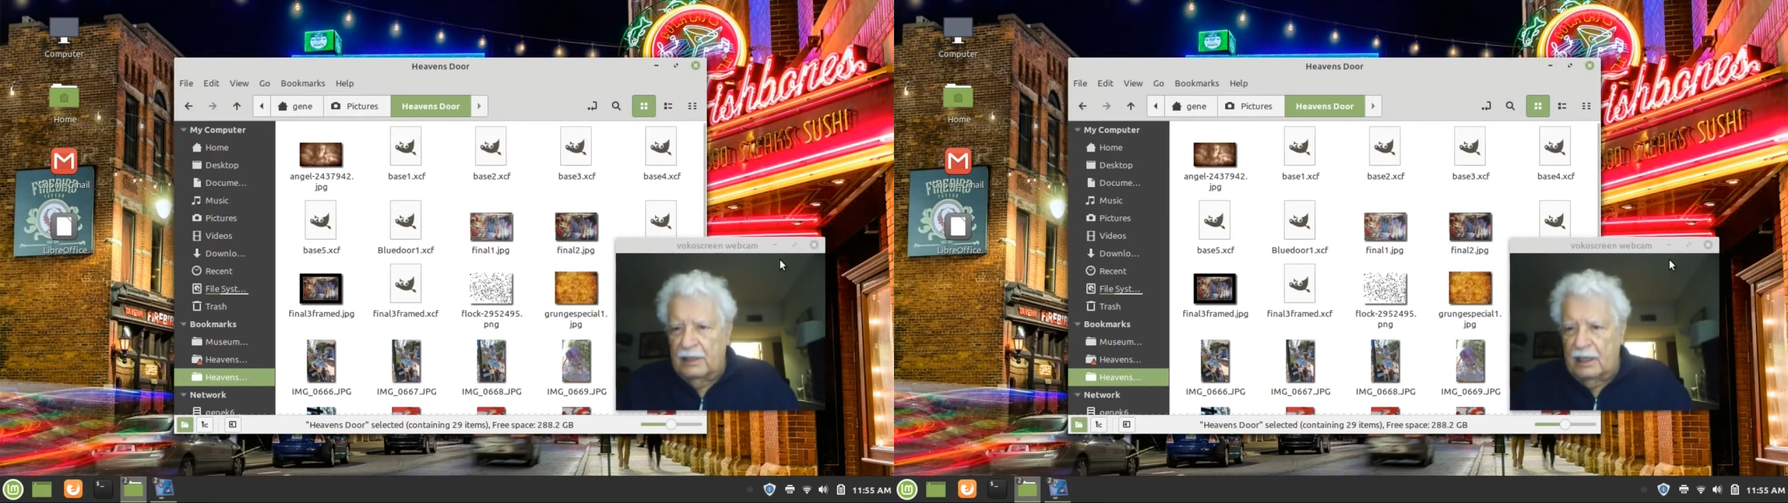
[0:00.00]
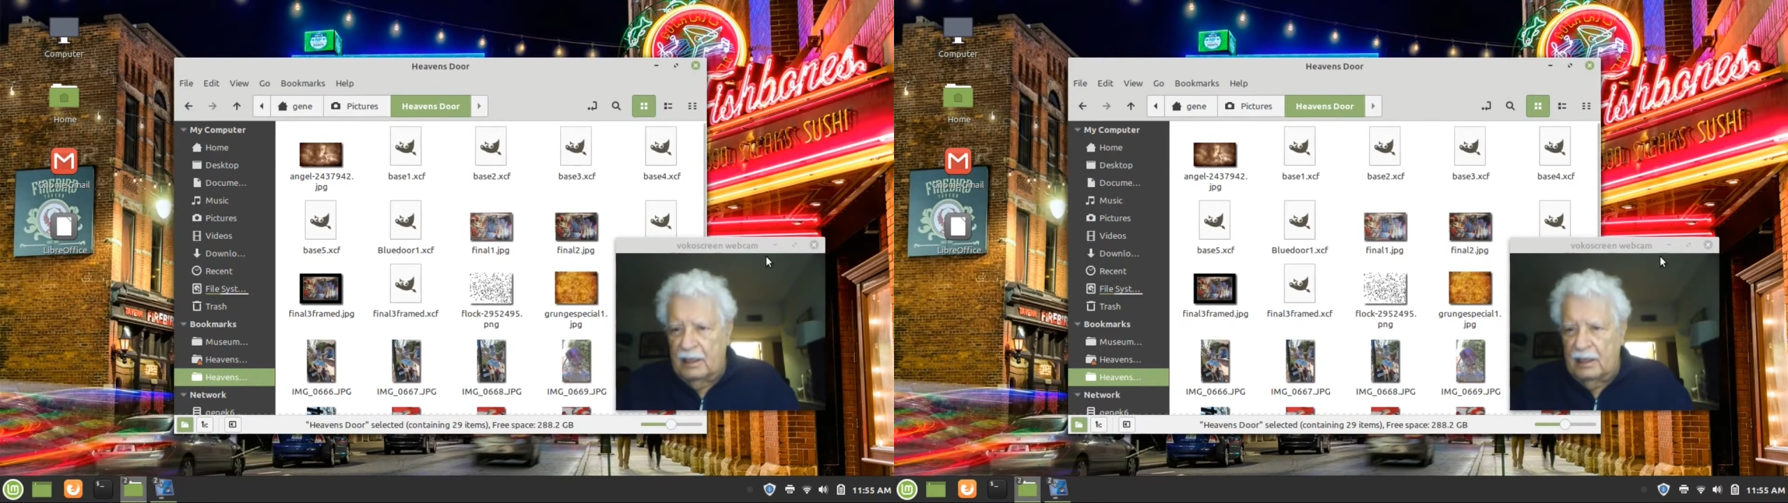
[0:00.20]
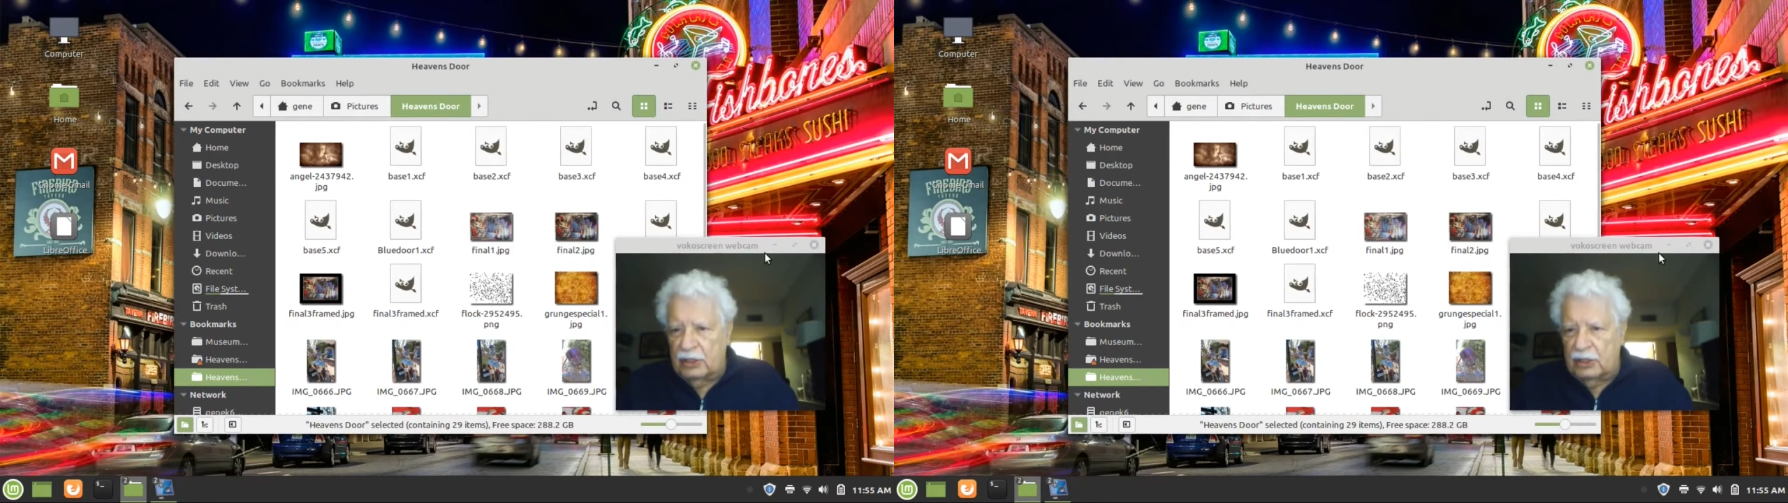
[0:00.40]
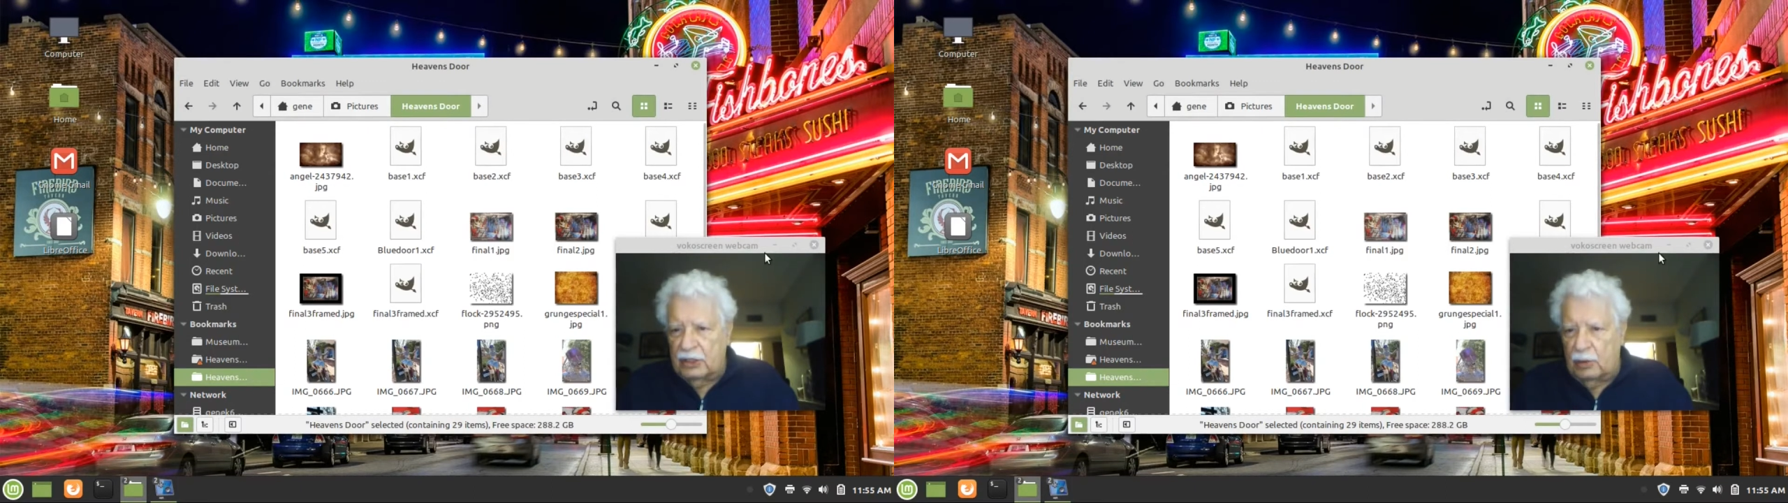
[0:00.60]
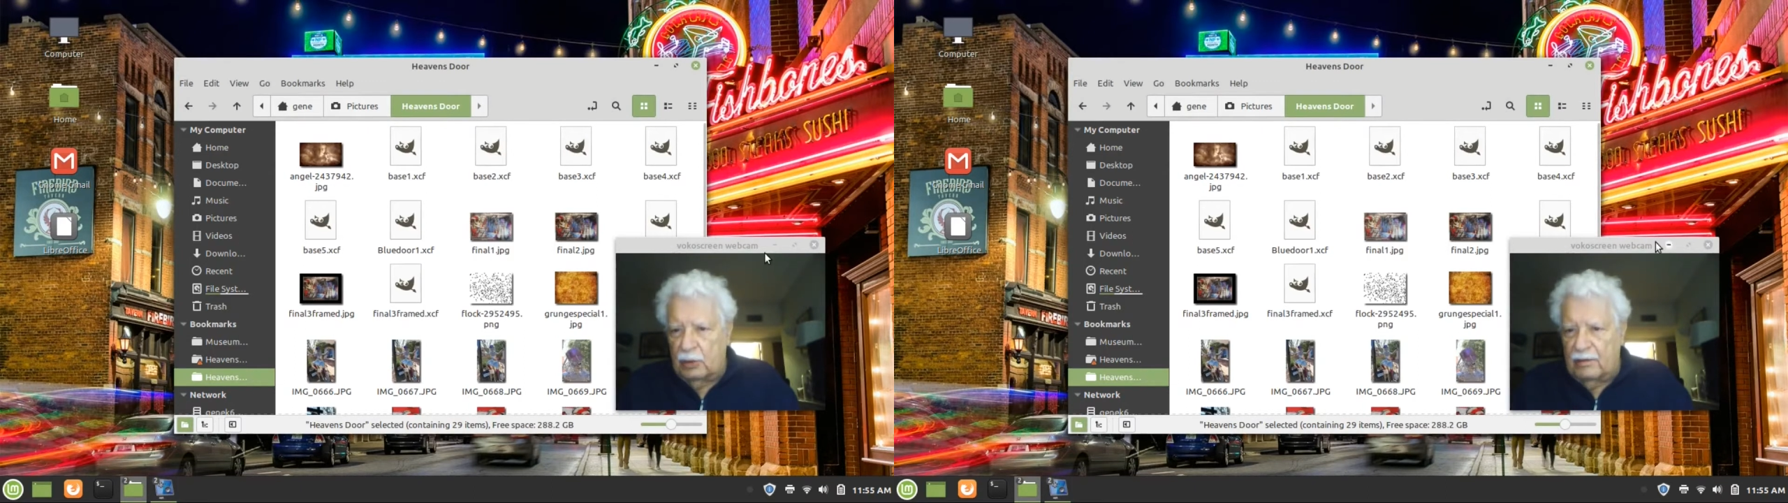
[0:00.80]
show
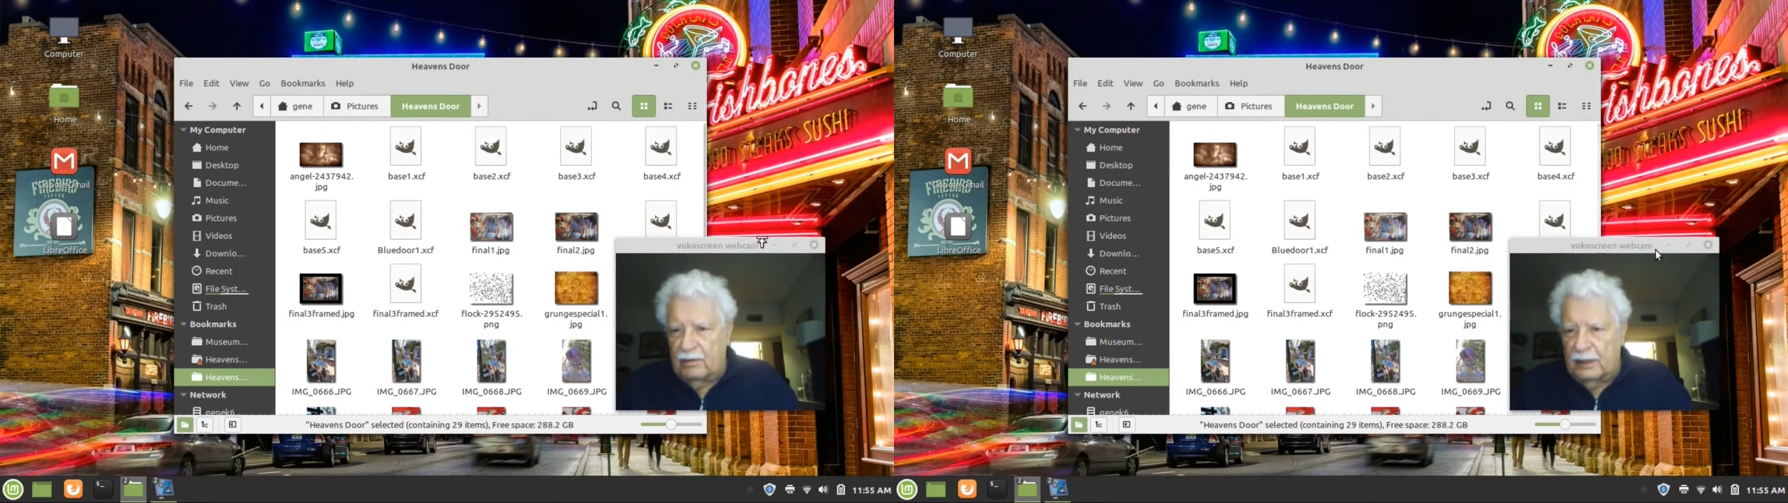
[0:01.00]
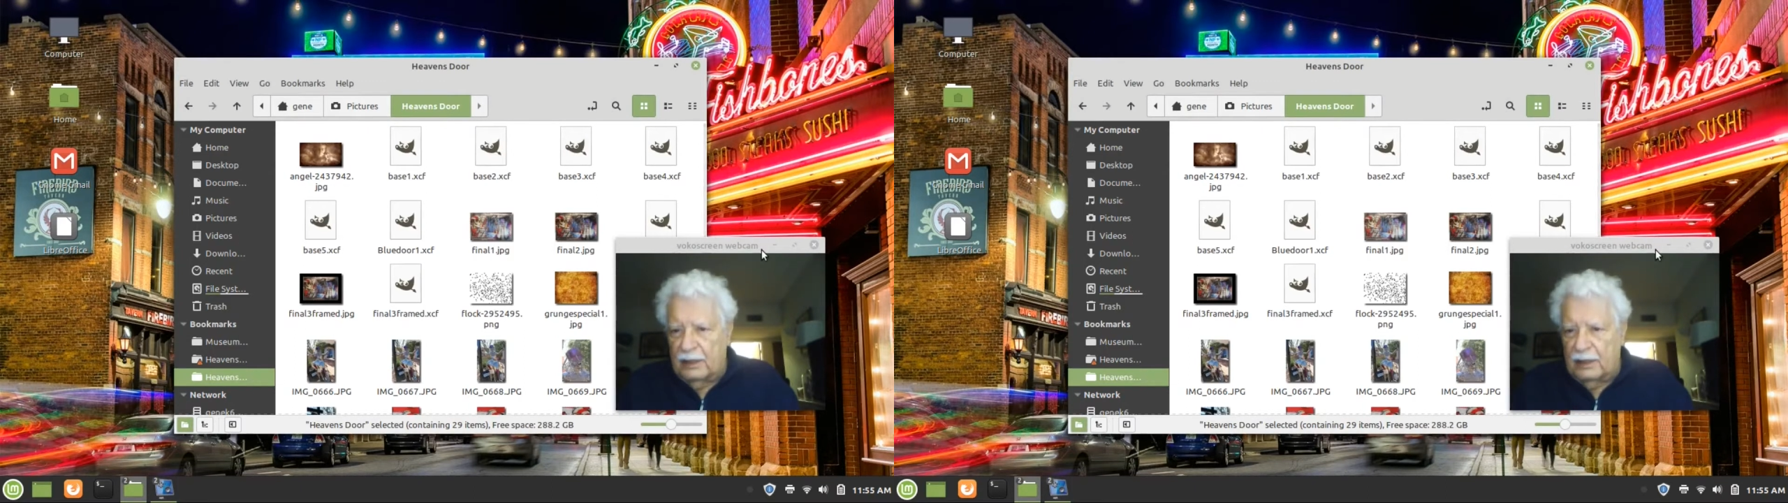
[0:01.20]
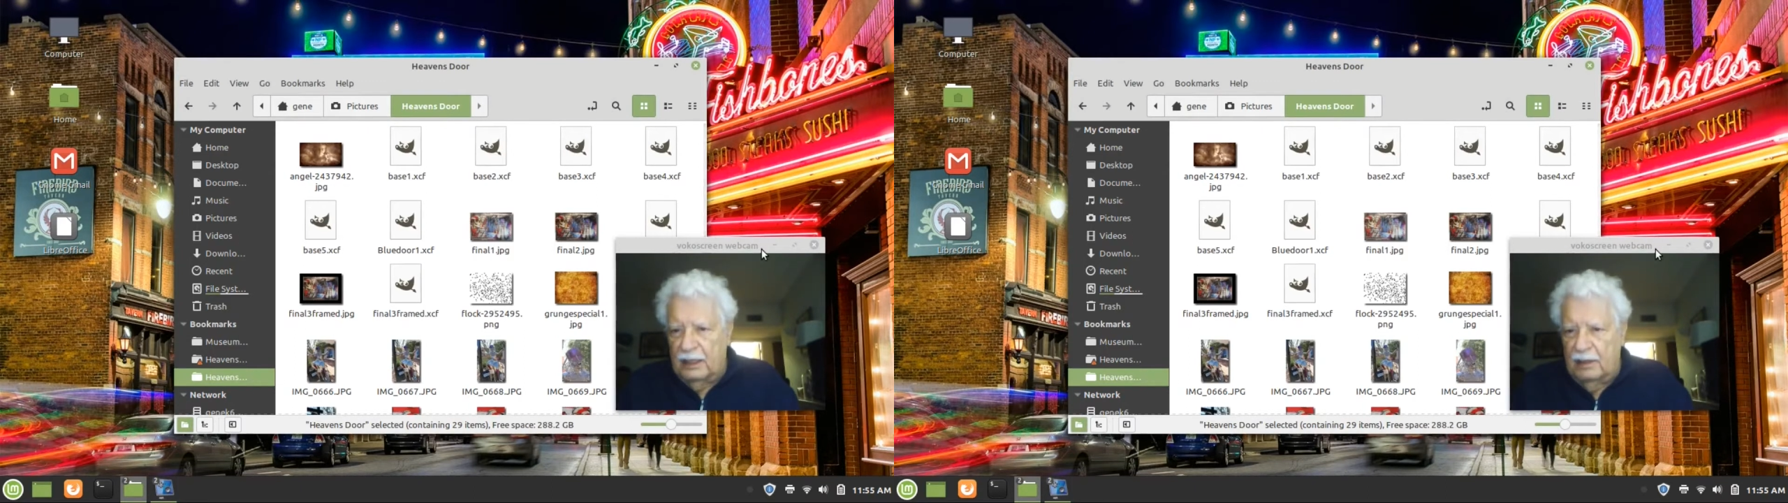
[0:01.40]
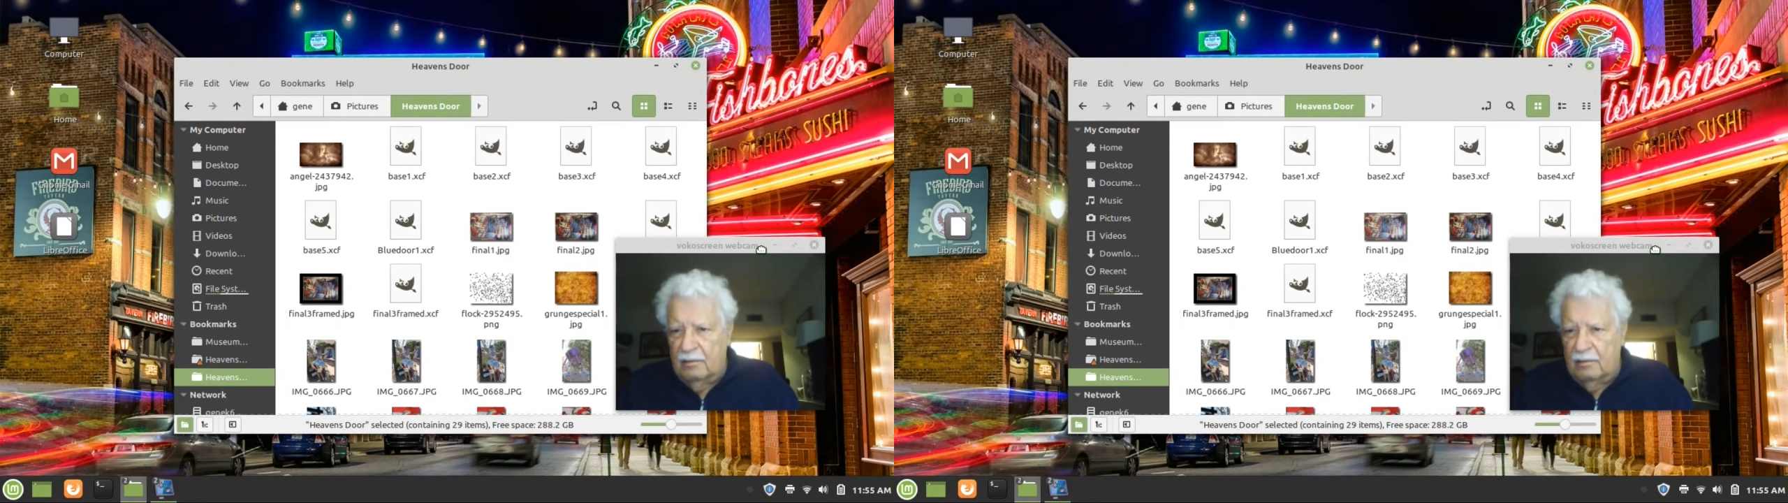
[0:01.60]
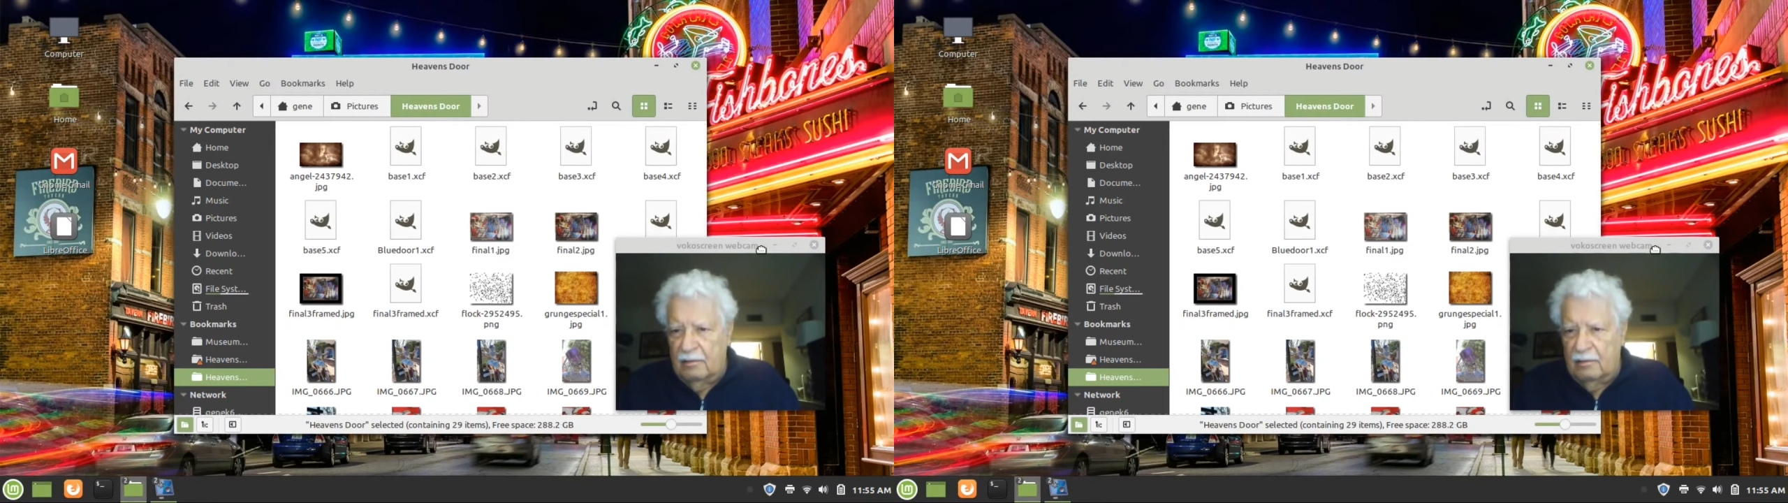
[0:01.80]
everybody
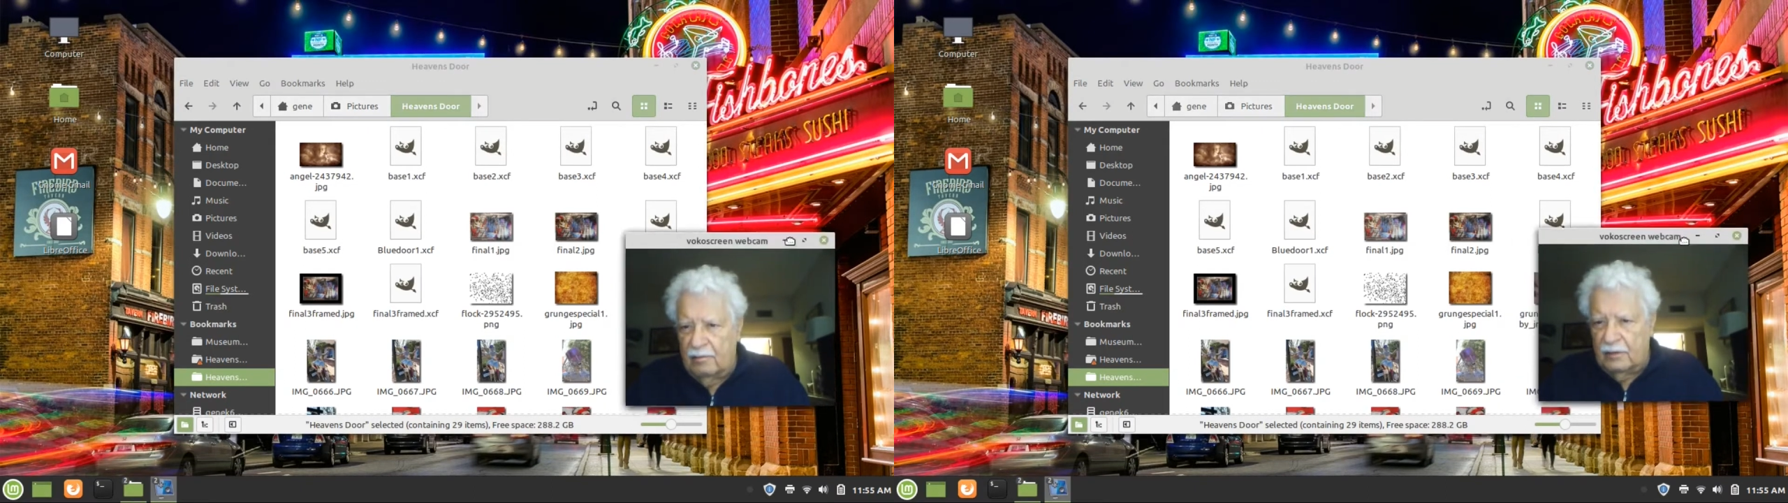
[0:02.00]
the